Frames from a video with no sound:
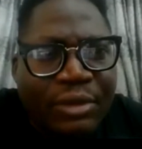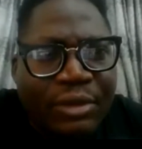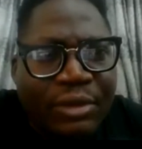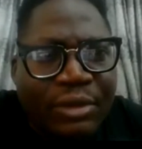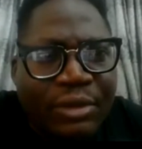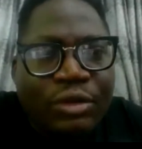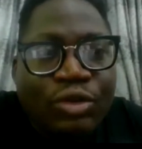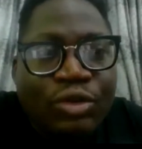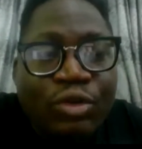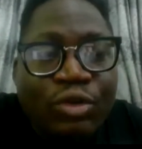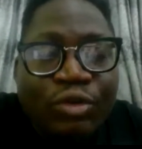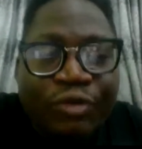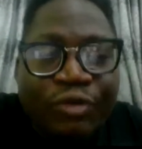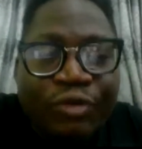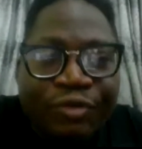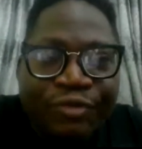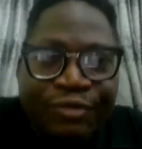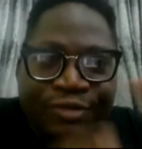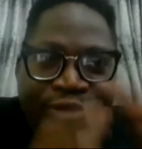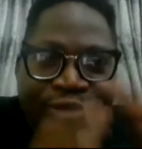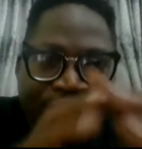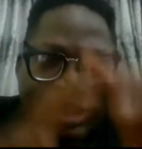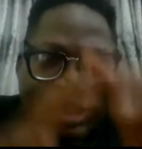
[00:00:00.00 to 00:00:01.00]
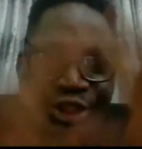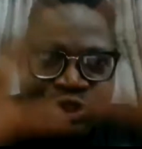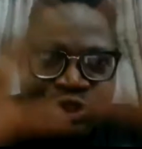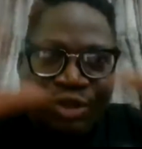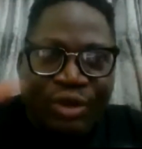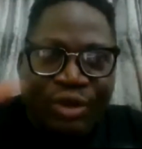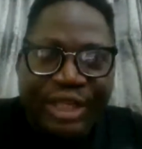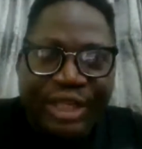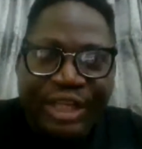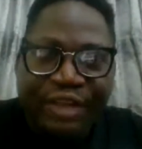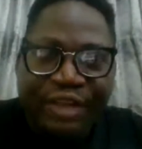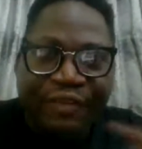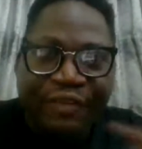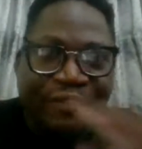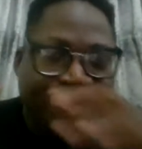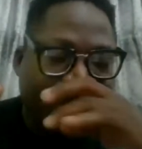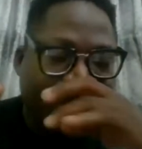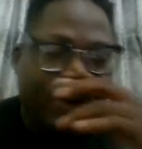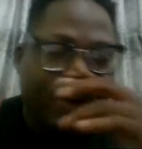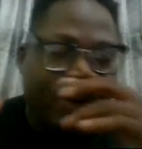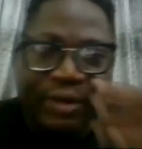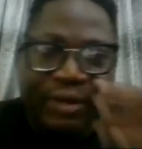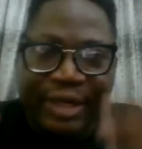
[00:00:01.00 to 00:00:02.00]
So the journey
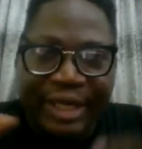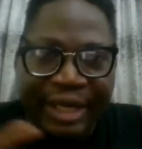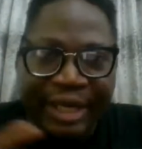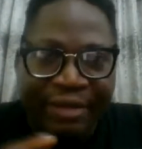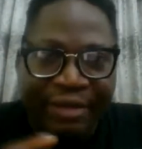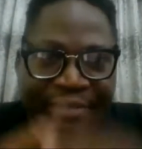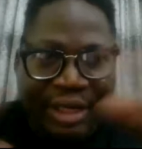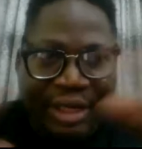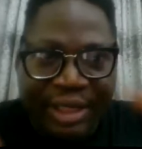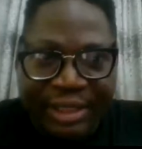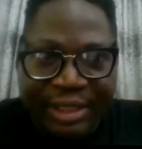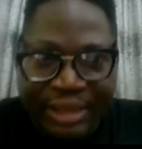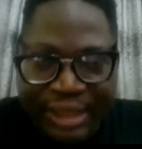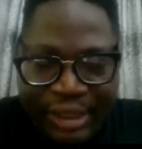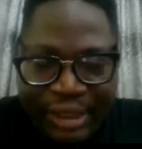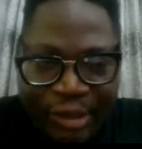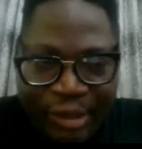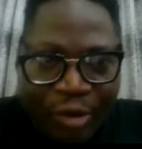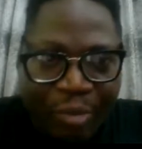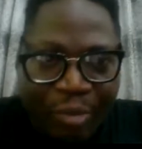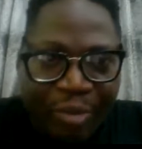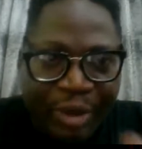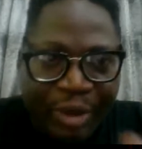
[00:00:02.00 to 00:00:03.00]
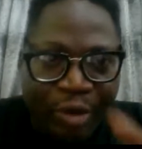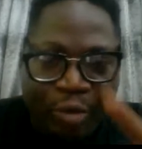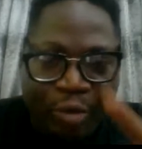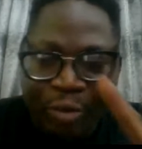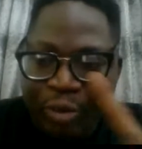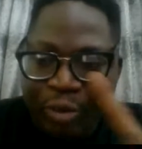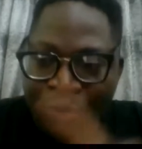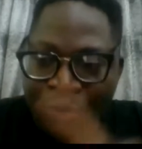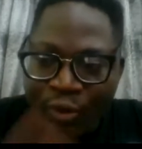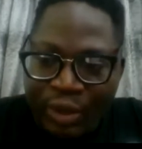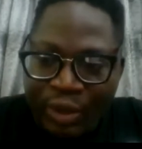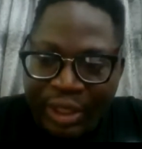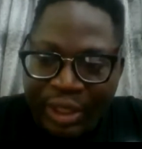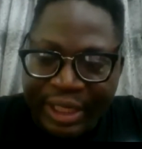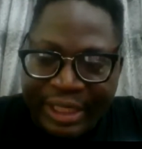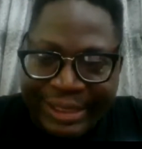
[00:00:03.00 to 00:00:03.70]
for a real estate company will be 1,